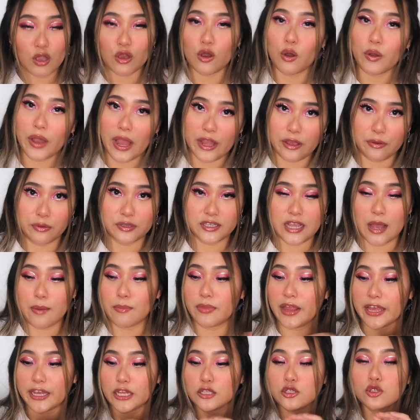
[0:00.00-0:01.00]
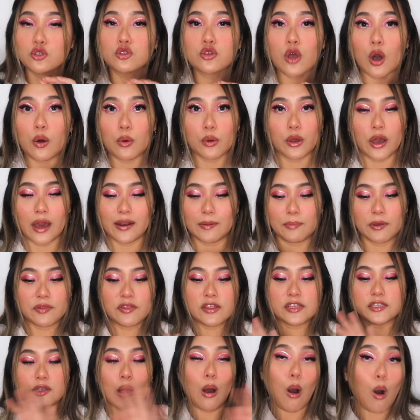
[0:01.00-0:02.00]
Go get you some. Like, so good. I
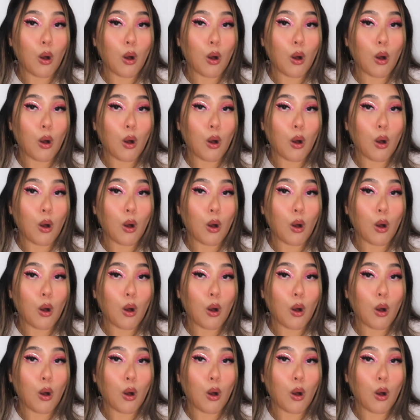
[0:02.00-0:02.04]
put this